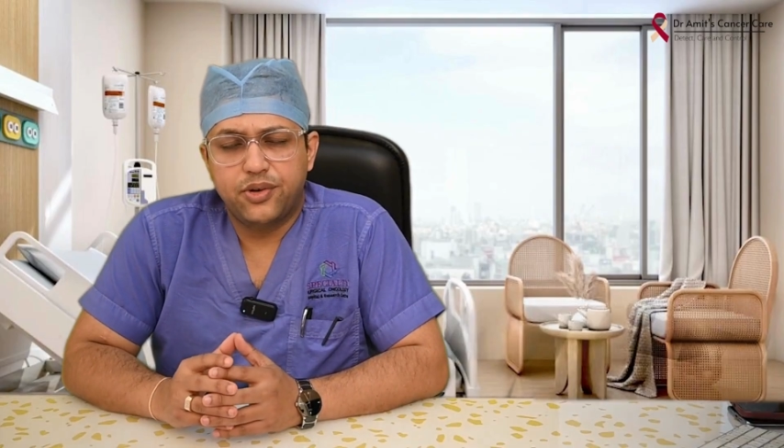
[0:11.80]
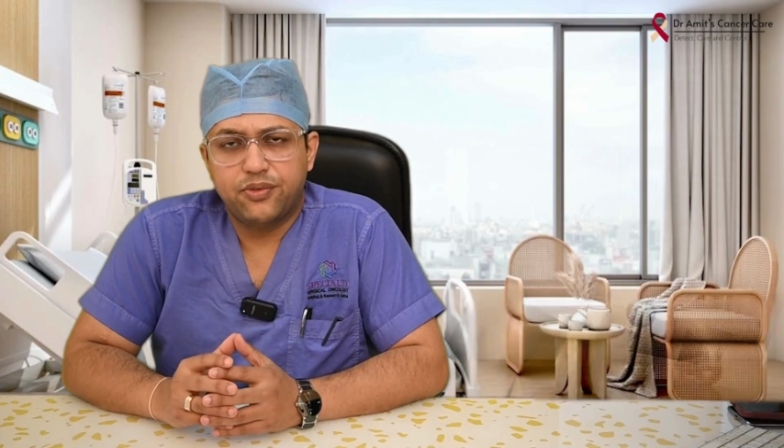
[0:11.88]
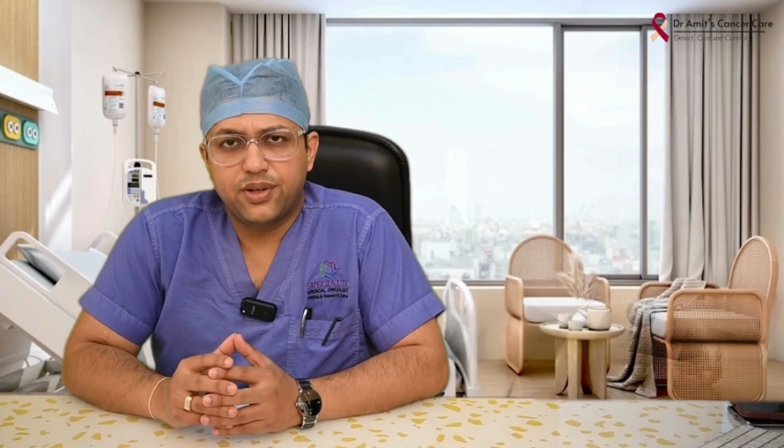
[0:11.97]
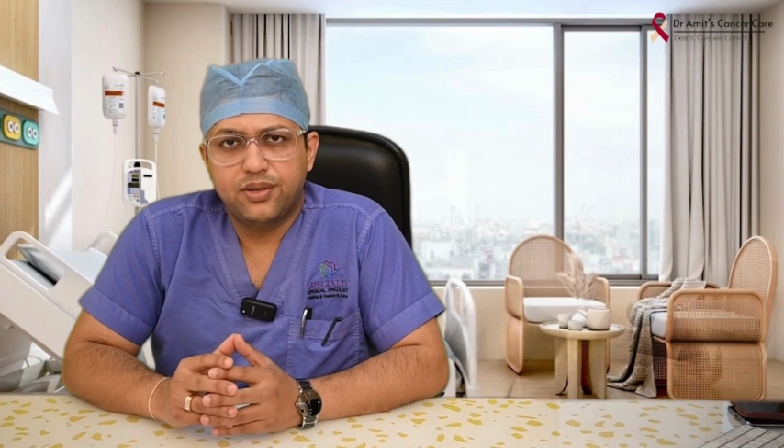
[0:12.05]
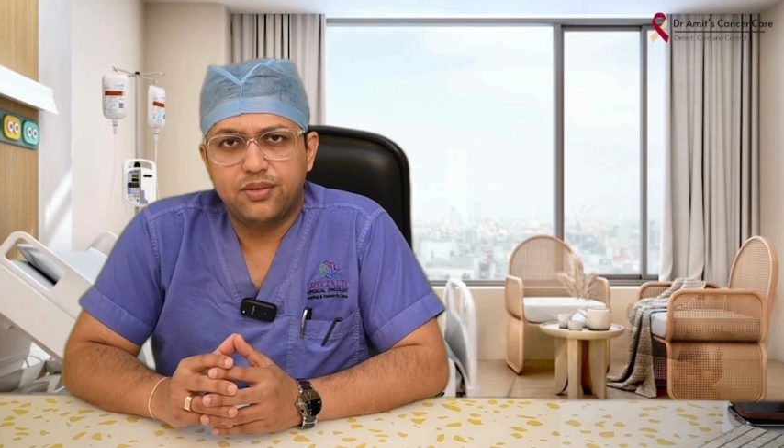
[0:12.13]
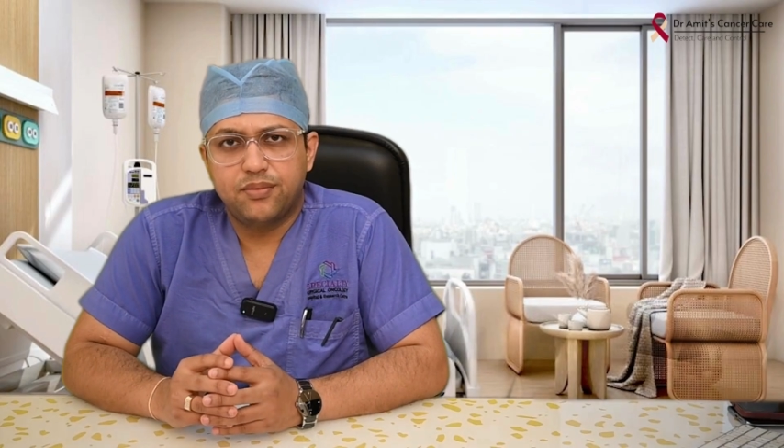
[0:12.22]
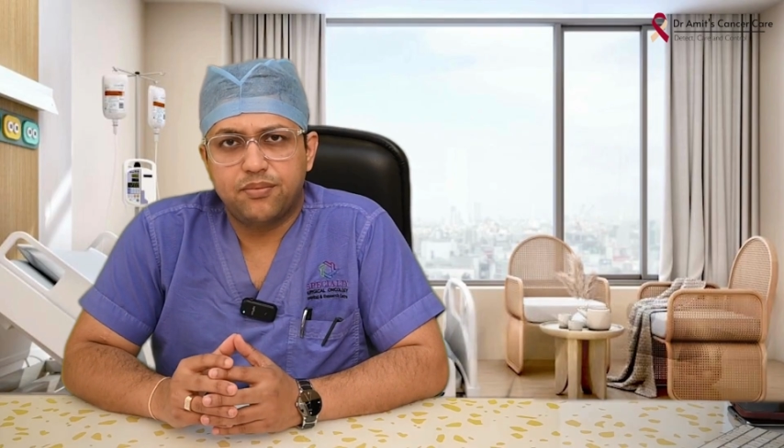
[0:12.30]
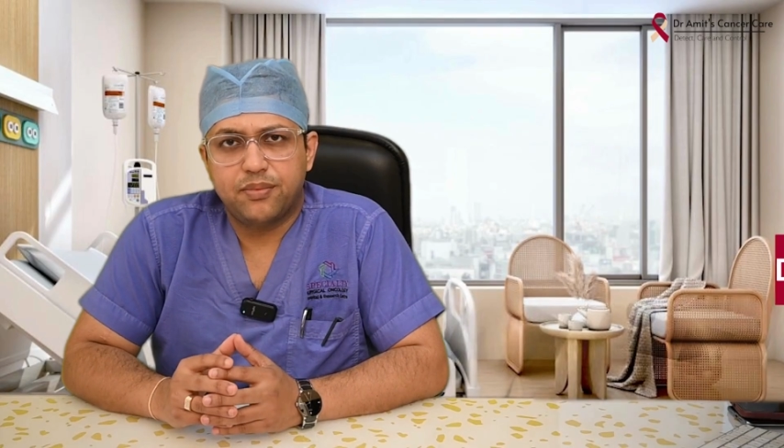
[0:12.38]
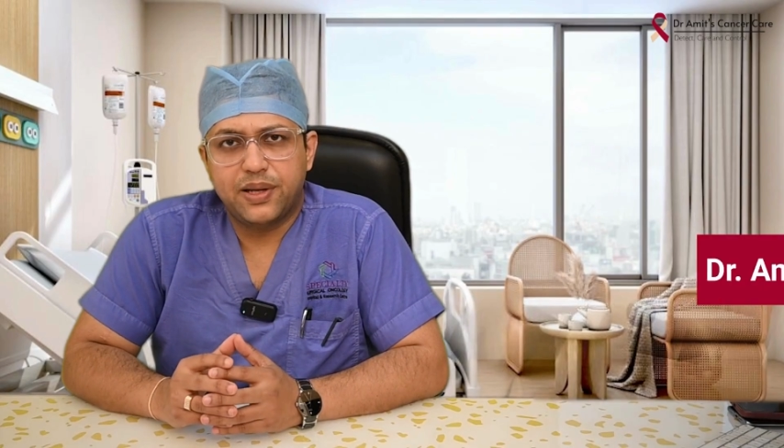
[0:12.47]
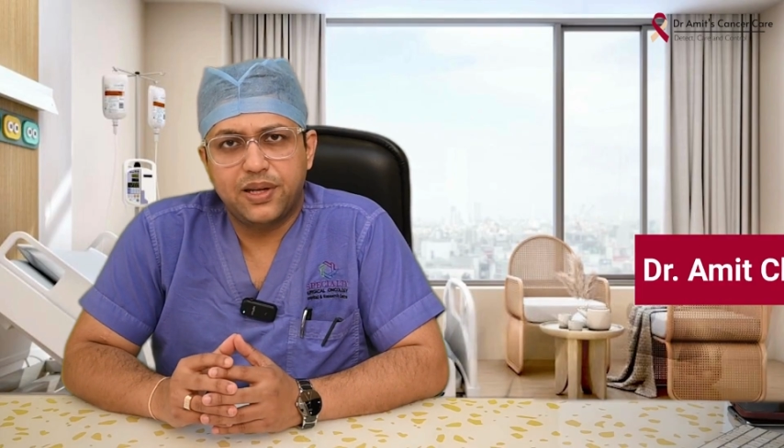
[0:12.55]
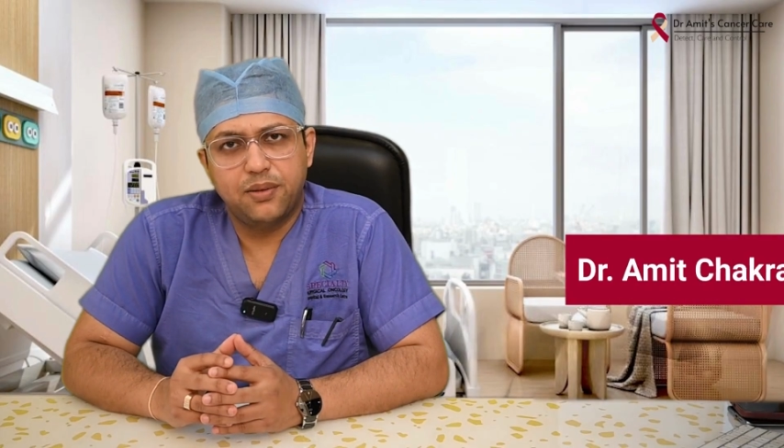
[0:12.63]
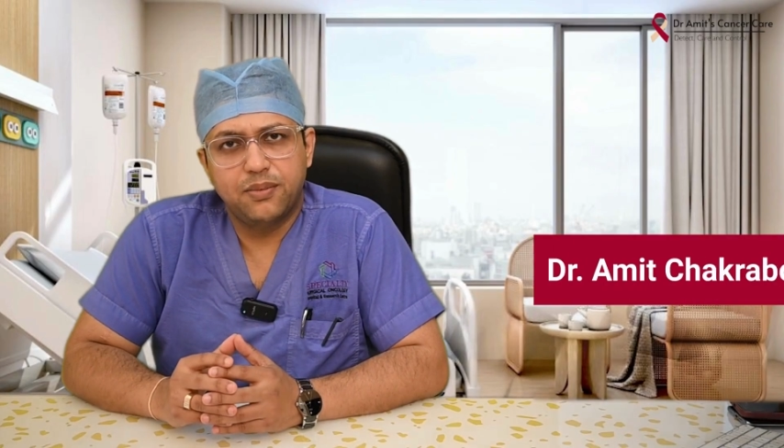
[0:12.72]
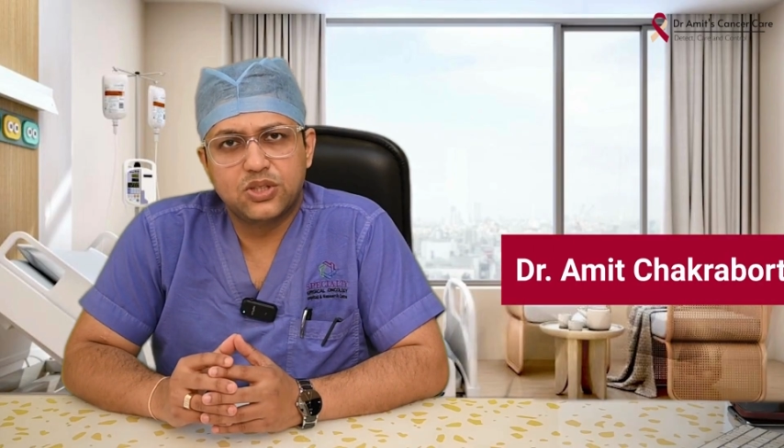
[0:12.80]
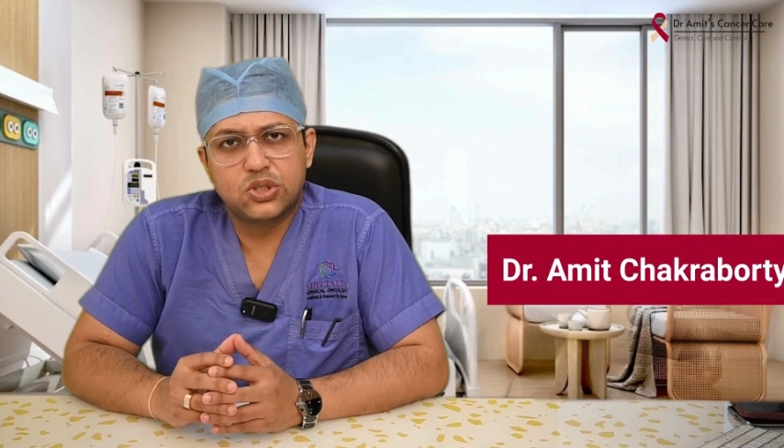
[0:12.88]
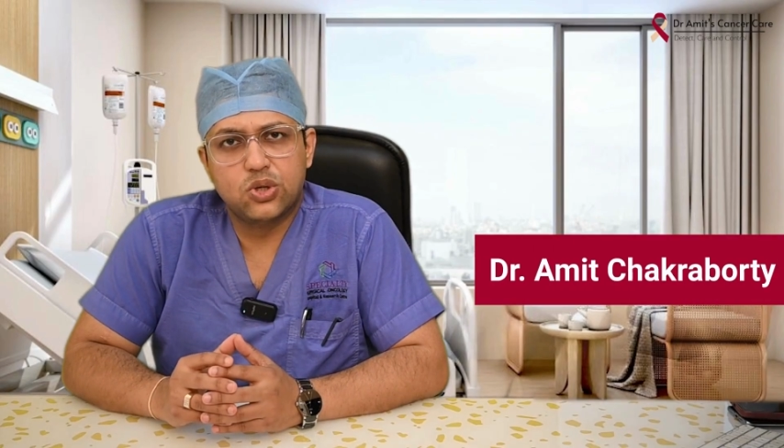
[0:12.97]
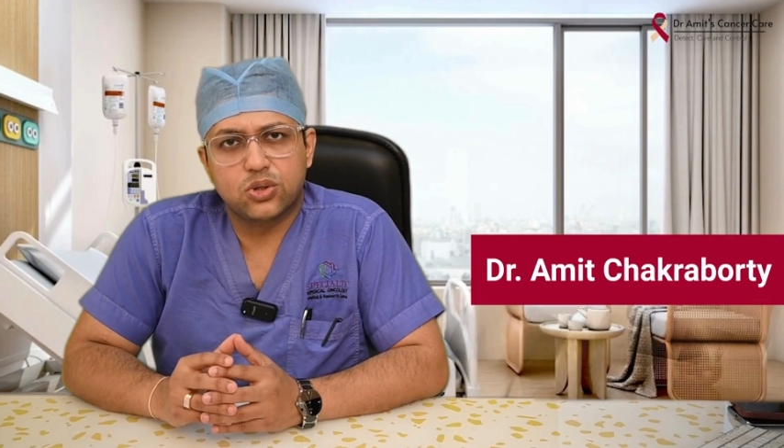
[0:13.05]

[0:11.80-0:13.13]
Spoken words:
everyone. My name is